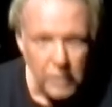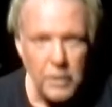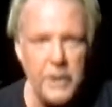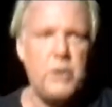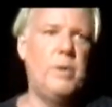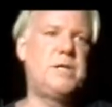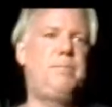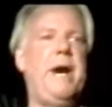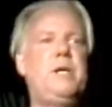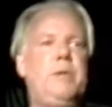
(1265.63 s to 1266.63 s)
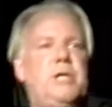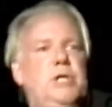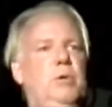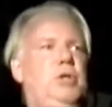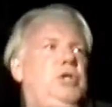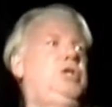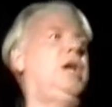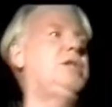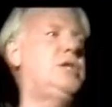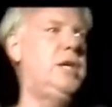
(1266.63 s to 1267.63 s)
In other words, the Patriots do
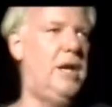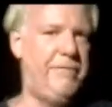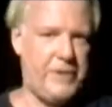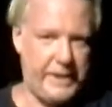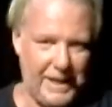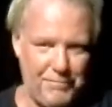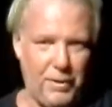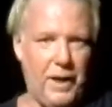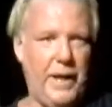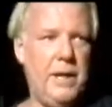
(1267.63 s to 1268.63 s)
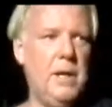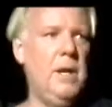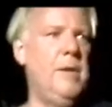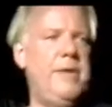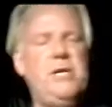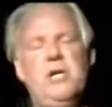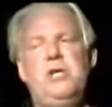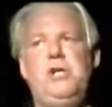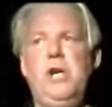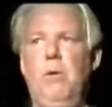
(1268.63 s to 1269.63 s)
just enough to get by. They just
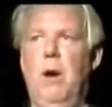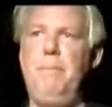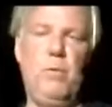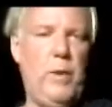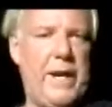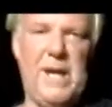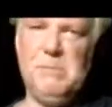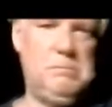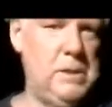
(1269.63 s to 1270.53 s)
show up and win a,